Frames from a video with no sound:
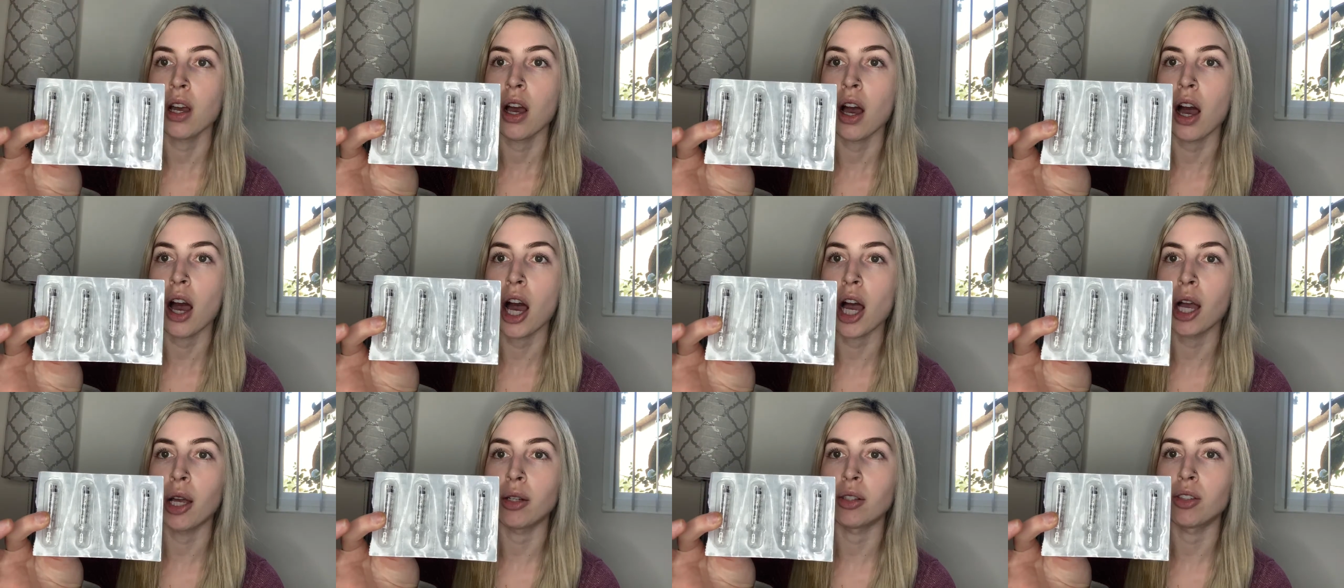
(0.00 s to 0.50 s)

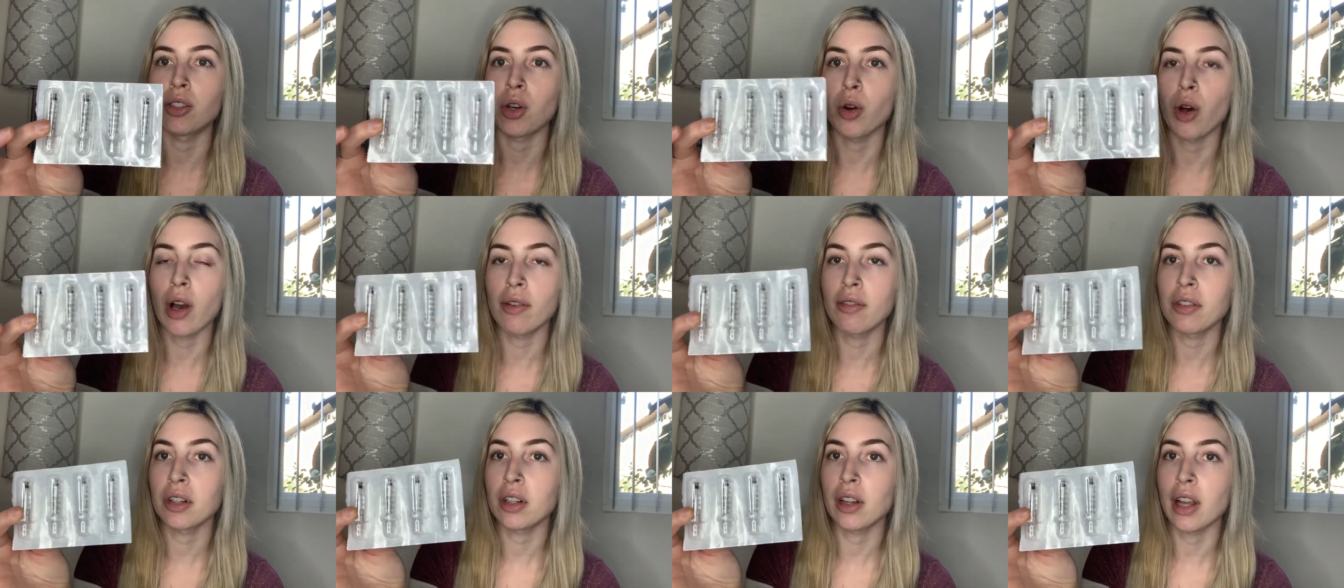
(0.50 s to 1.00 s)
I don't have
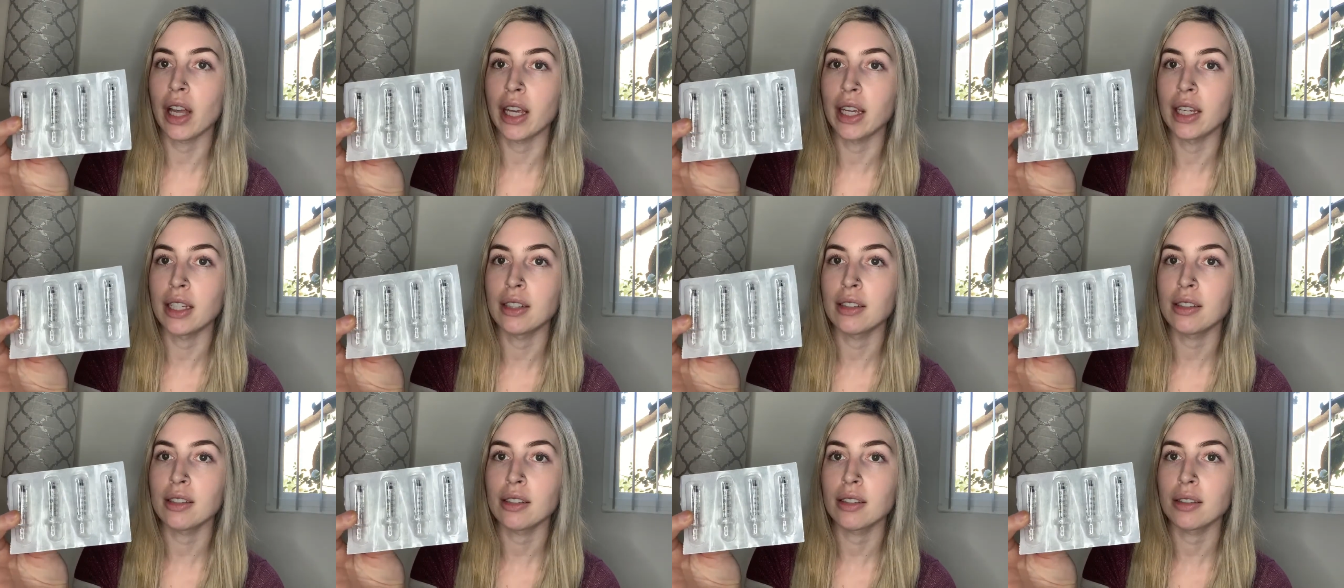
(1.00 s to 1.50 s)
a
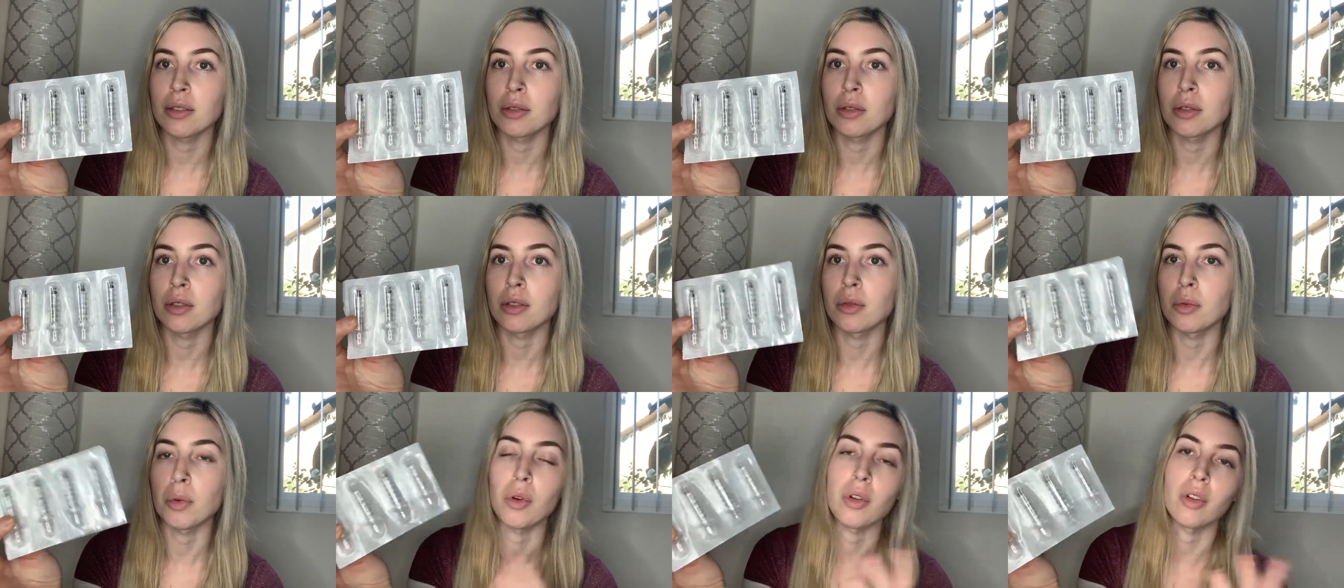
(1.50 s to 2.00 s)
client.
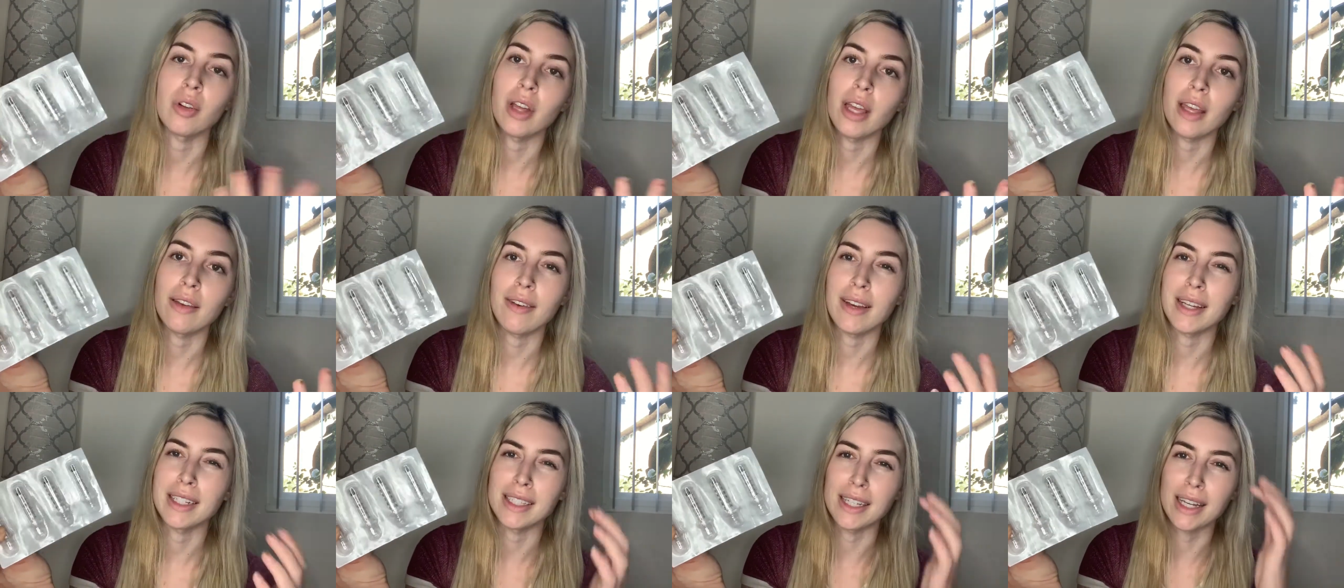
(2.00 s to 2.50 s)
Well, if
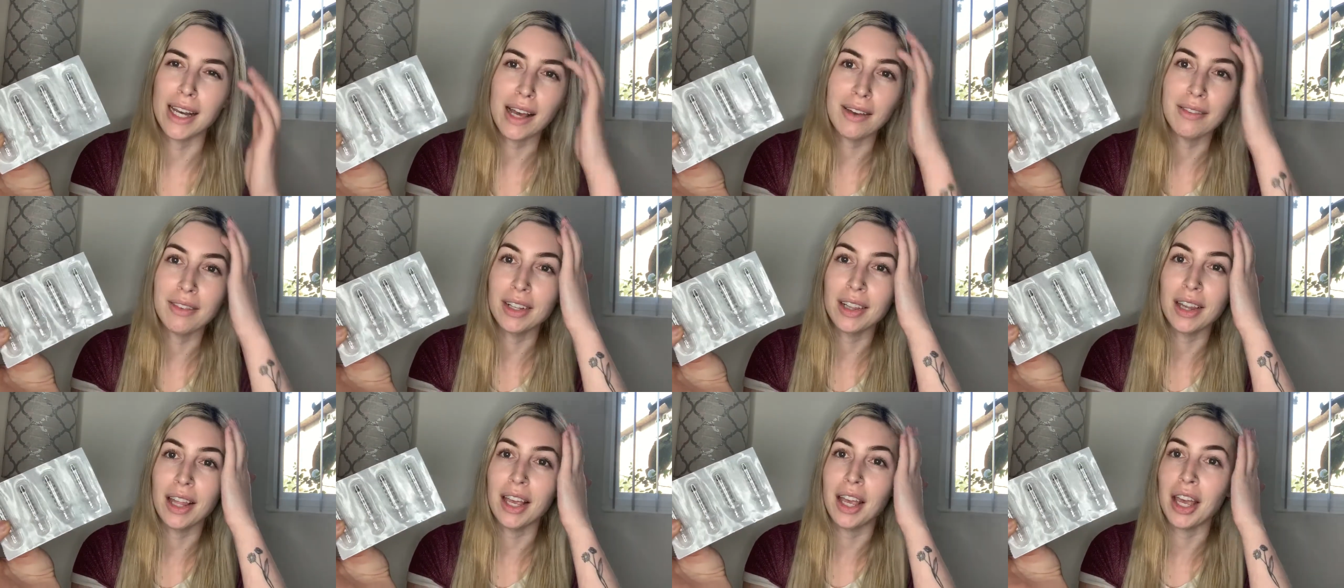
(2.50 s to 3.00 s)
I did have a
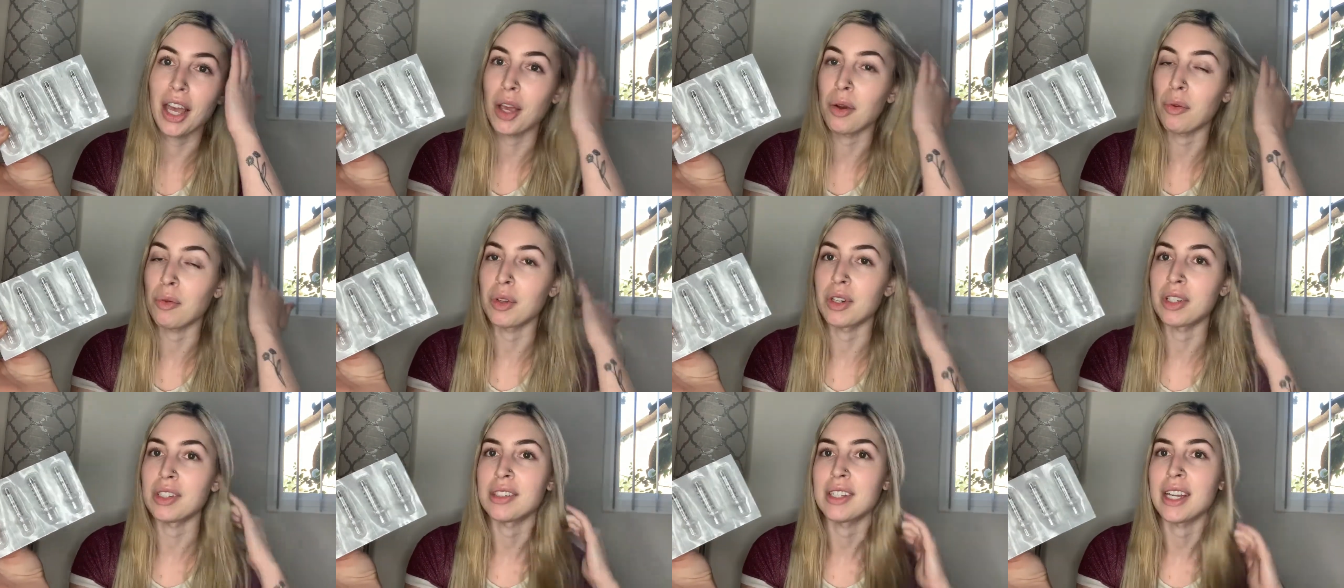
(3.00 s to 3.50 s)
client, I
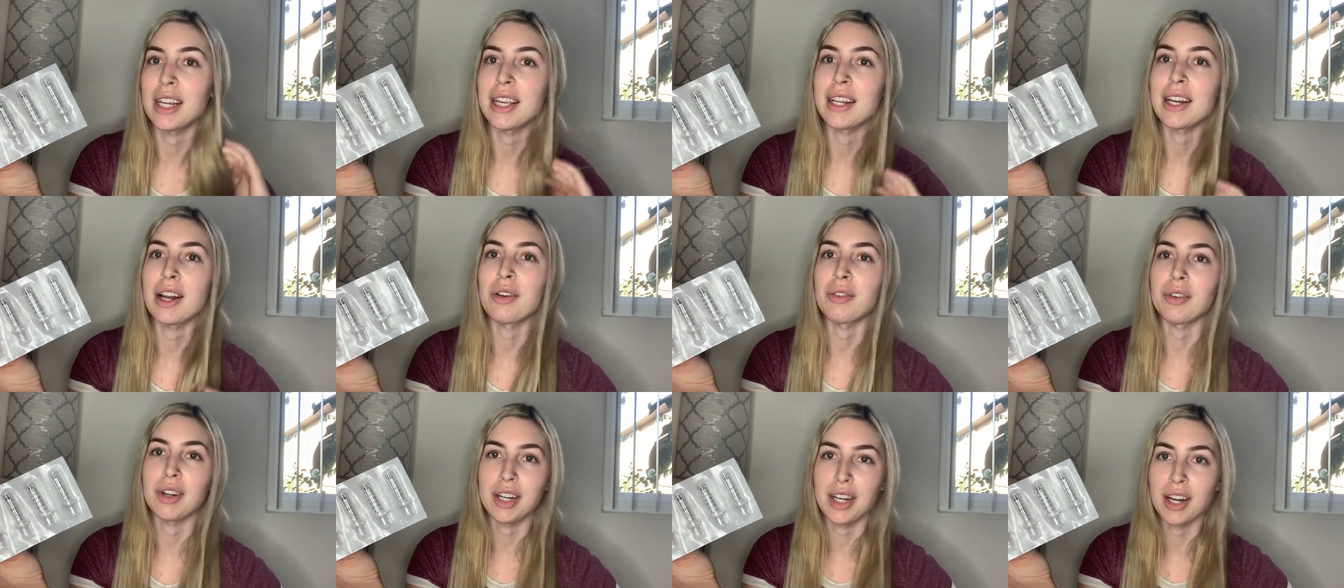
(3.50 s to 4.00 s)
wouldn't take it out
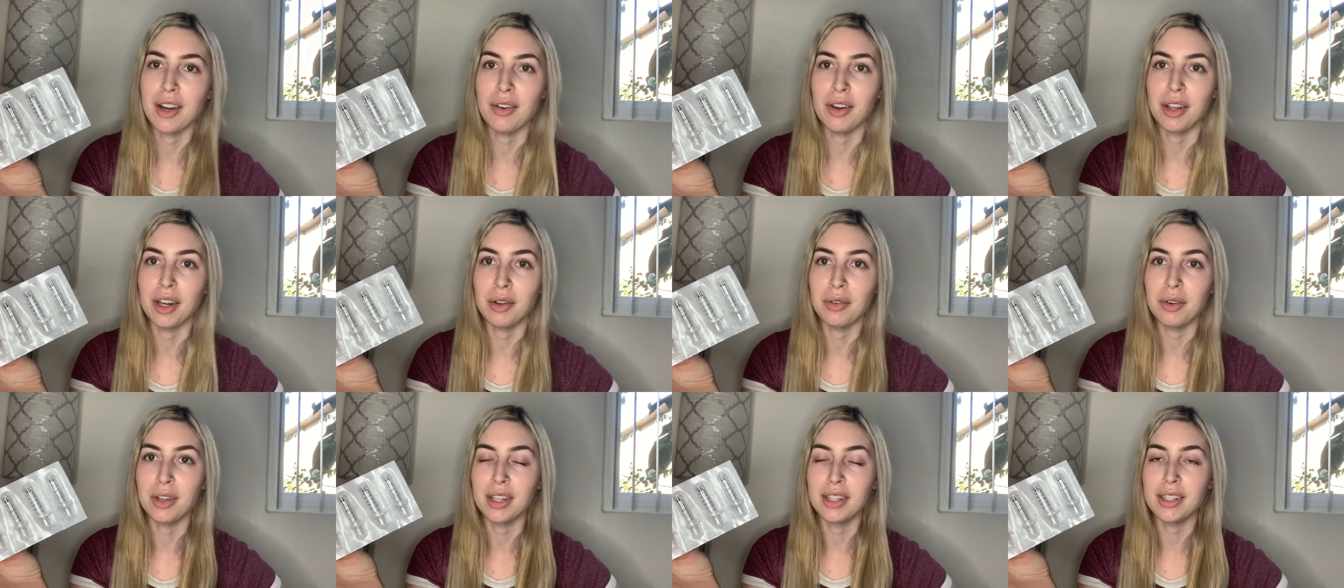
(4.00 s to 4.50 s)
right now
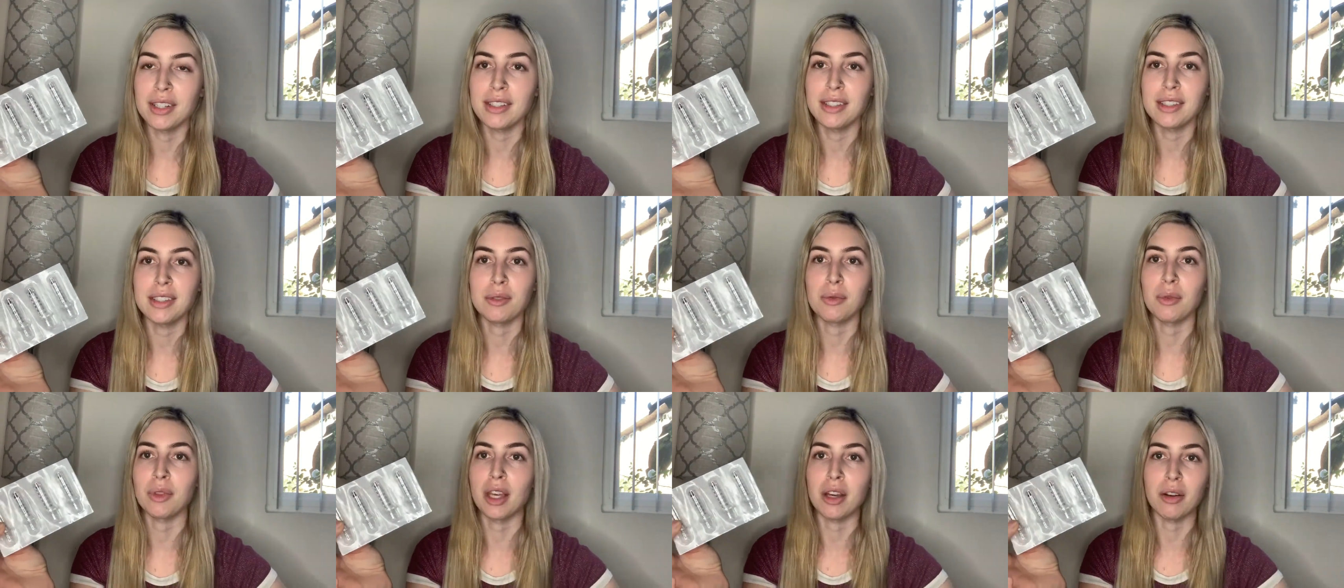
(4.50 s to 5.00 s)
anyways
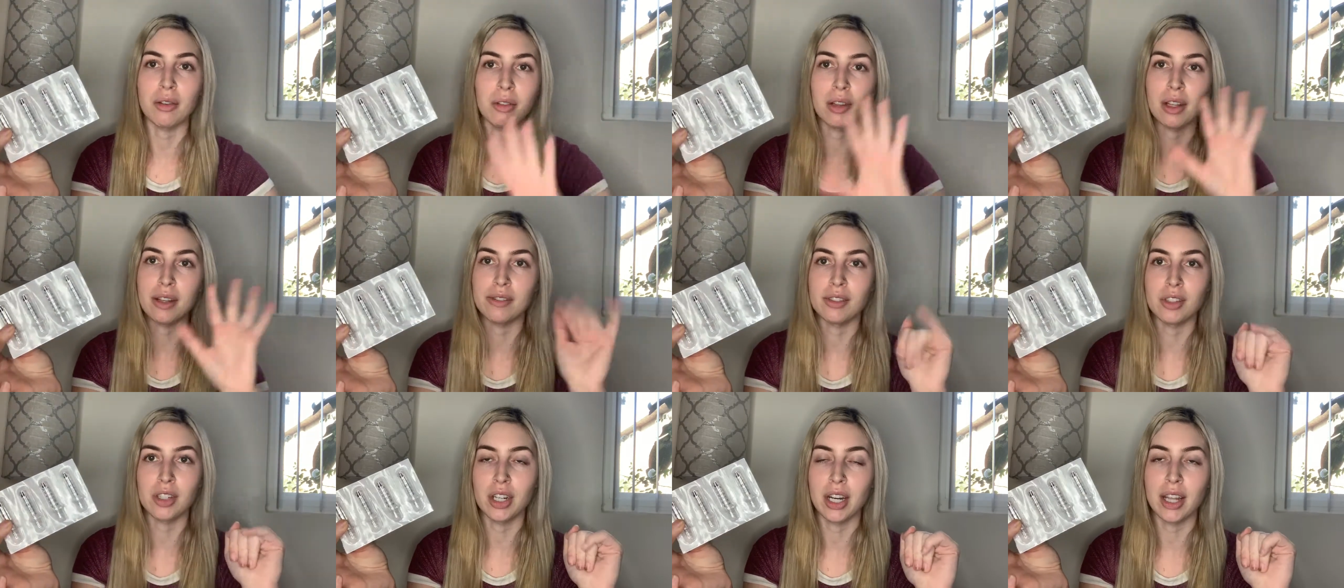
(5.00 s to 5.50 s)
without gloves
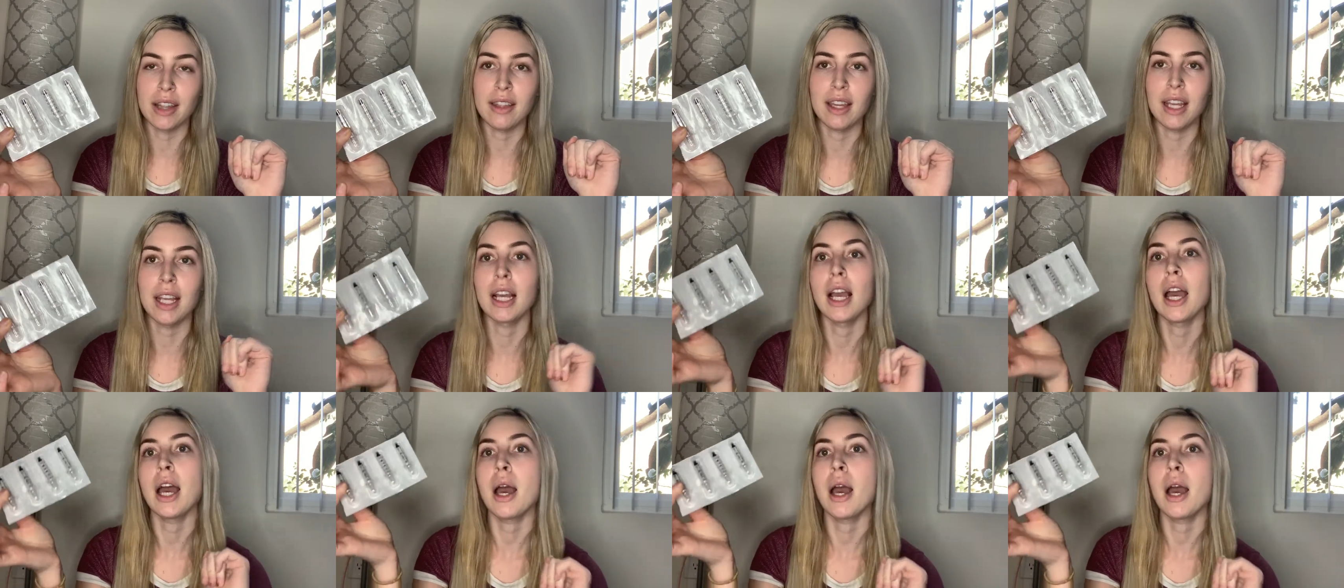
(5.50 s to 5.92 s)
or anything,